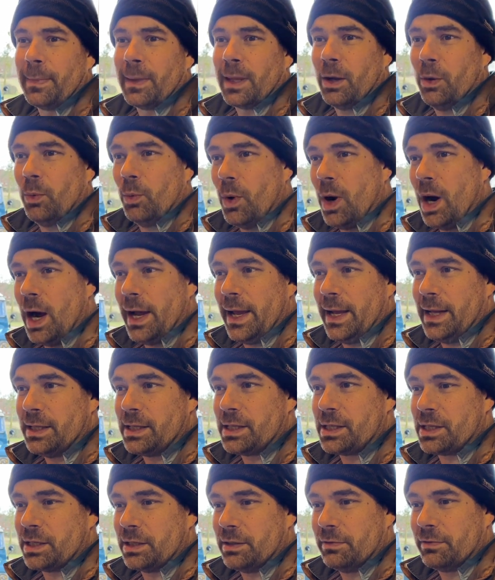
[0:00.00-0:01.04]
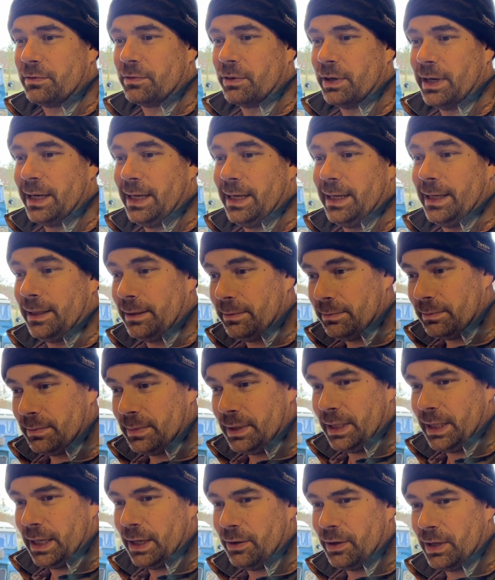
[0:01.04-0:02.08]
why it's sort of really
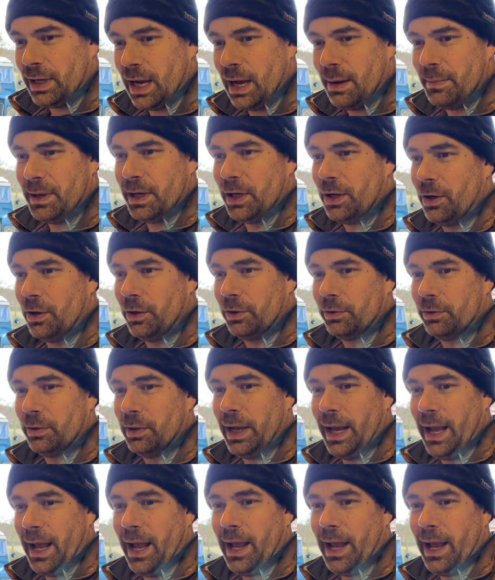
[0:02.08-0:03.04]
you know coming on